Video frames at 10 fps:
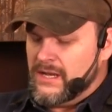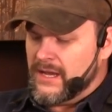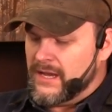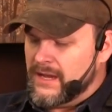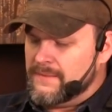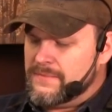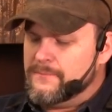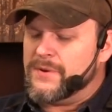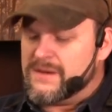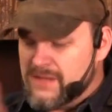Um,
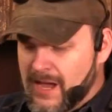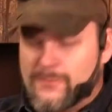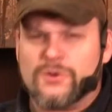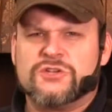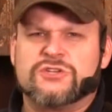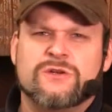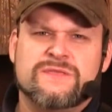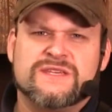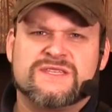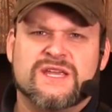but I'm going to show you
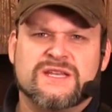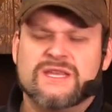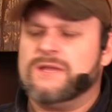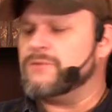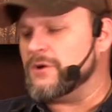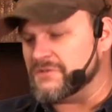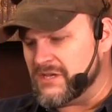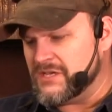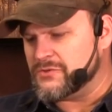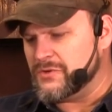this technique because
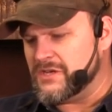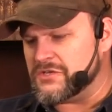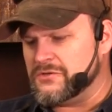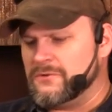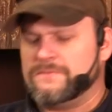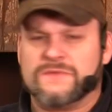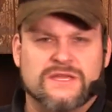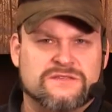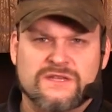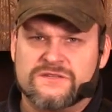it is traditional.
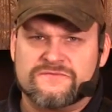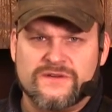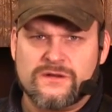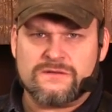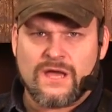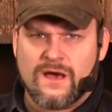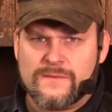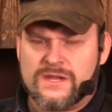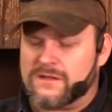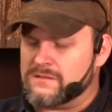It's, it's very
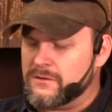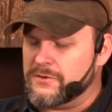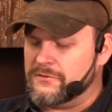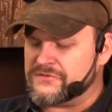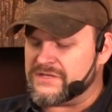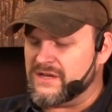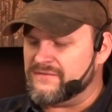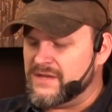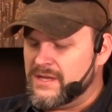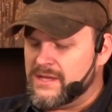common in colonial
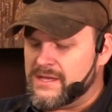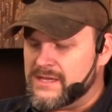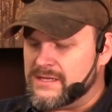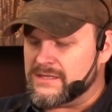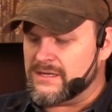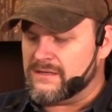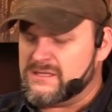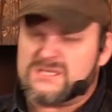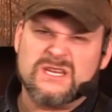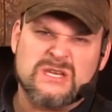stuff, and uh,
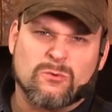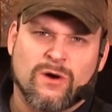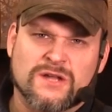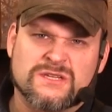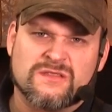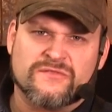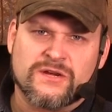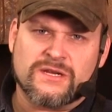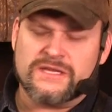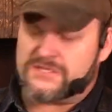it's neat to watch at the
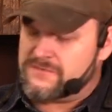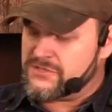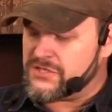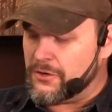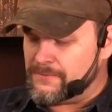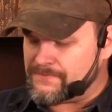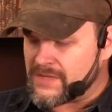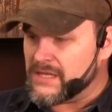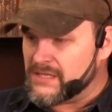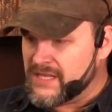very least. So
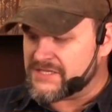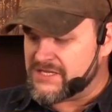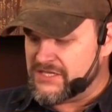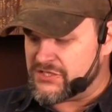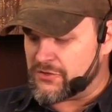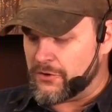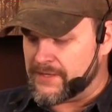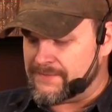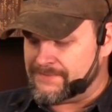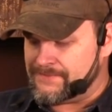let's get
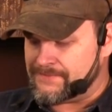started.